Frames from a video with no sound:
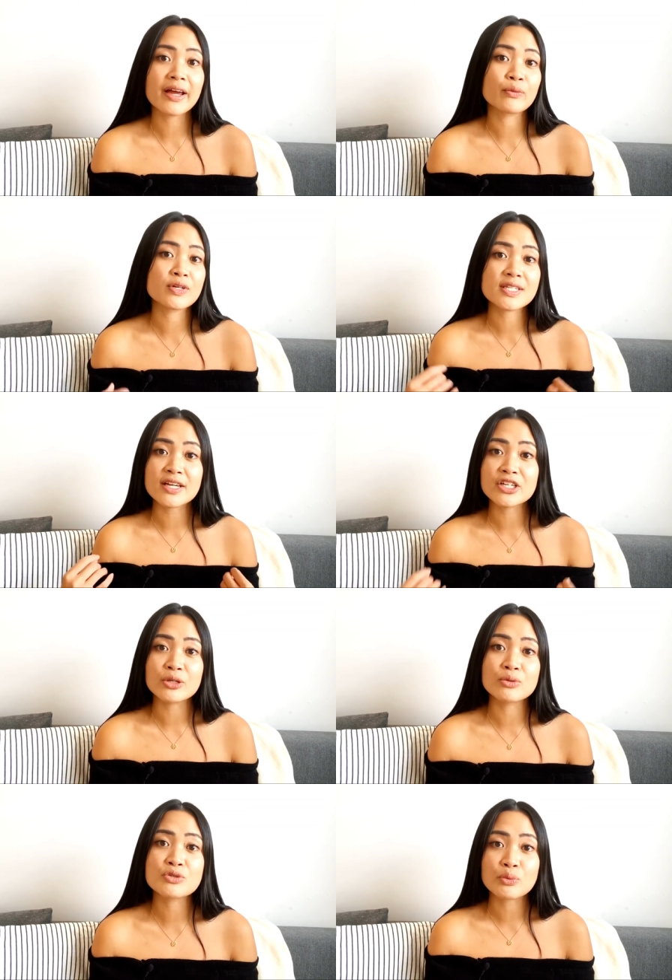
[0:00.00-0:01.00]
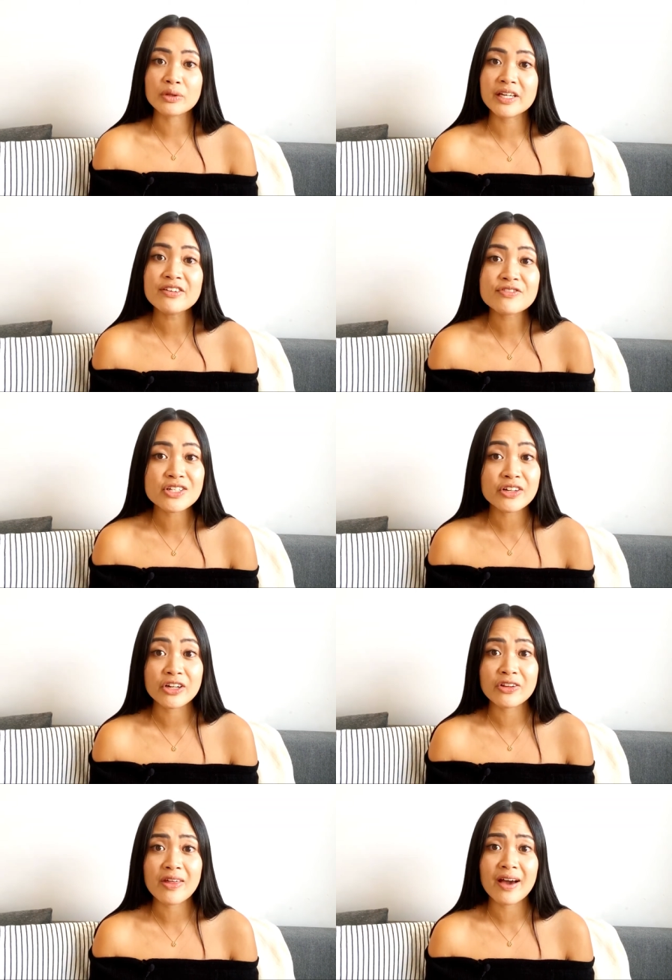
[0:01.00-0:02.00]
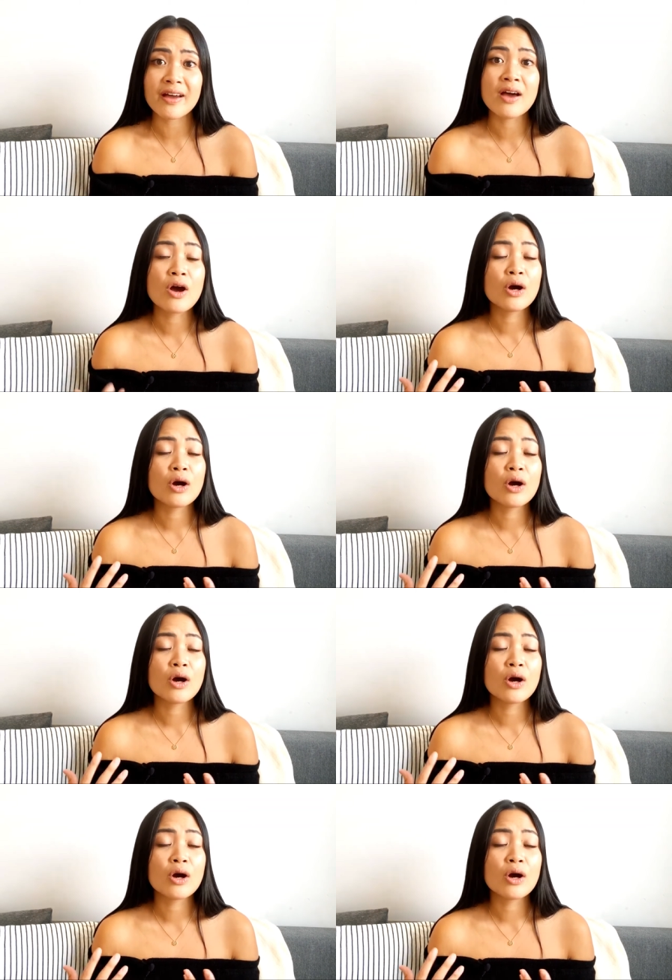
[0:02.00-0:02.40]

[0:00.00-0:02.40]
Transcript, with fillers: it was a huge relief to learn that